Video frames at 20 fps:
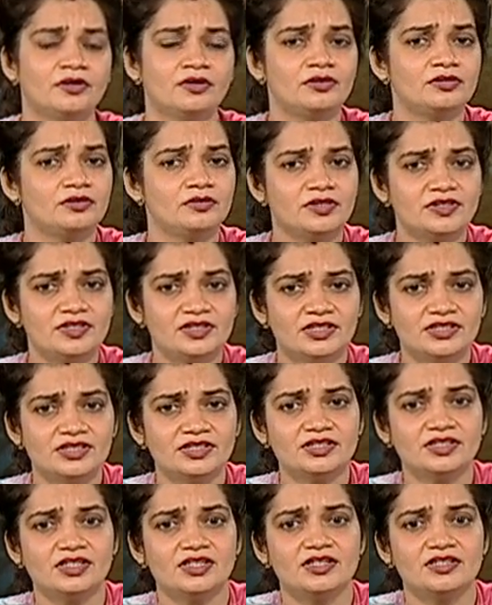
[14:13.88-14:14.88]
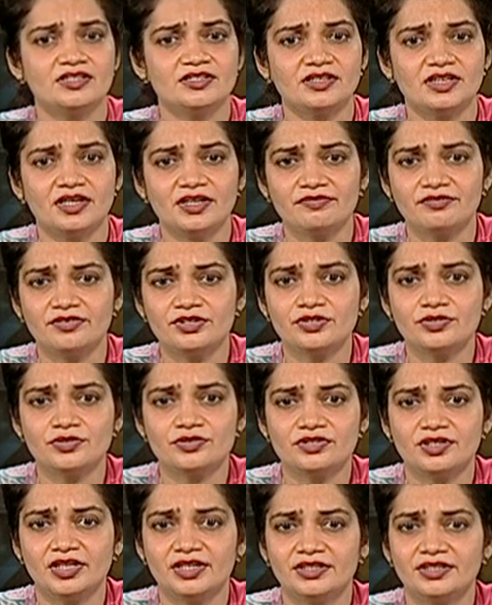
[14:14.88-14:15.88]
So, in such a case, every
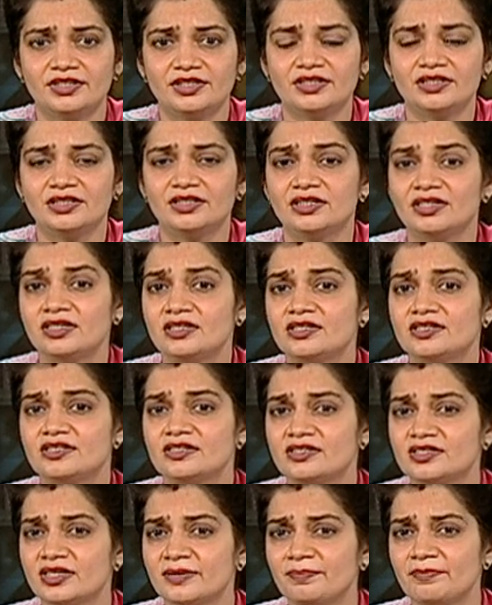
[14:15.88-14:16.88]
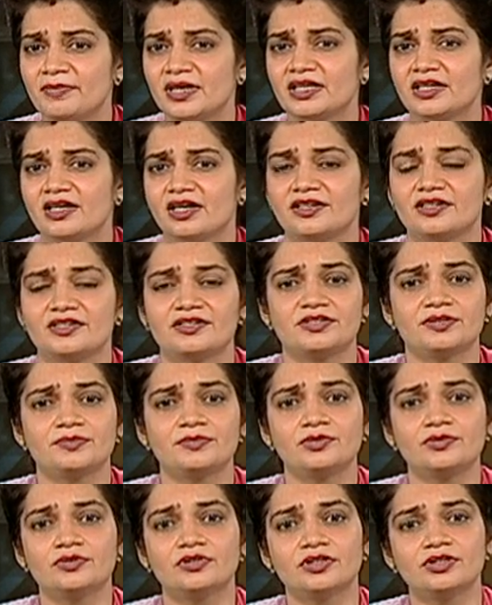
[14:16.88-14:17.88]
society needs some mechanism
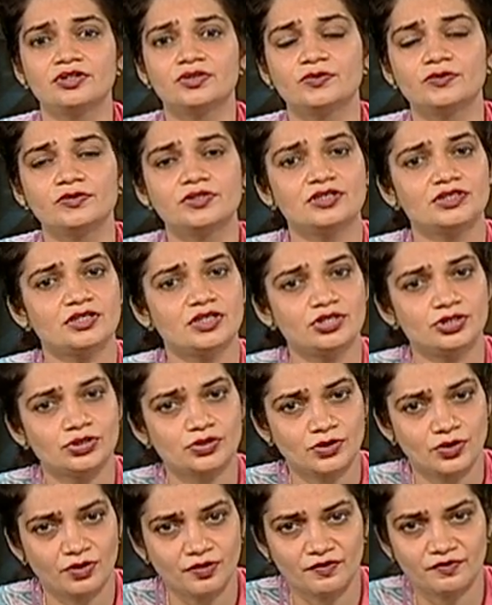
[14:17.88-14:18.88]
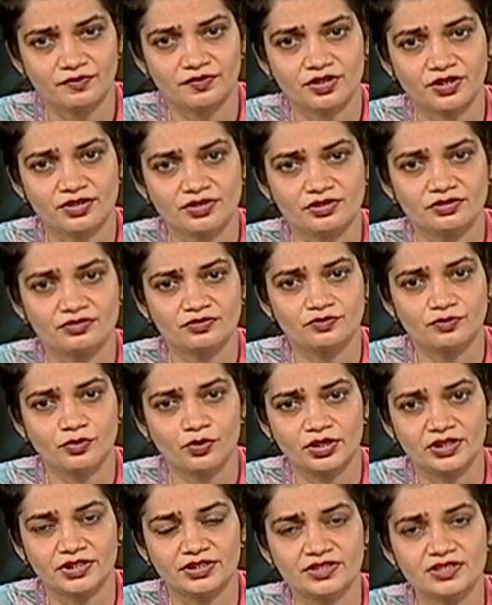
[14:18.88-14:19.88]
to control such conflicts,
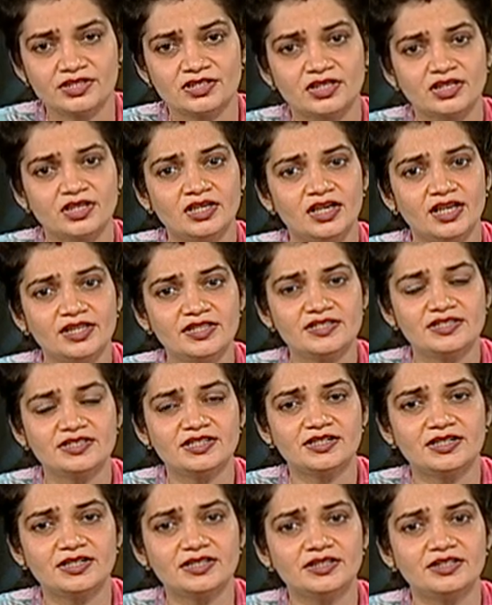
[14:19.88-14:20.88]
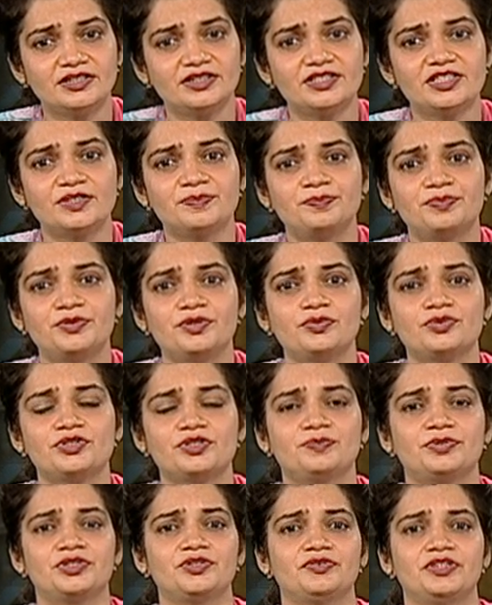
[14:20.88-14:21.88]
violence and settle the disputes
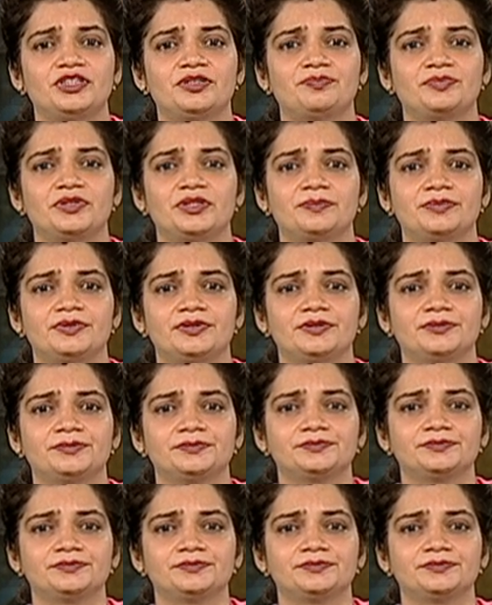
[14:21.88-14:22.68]
between people.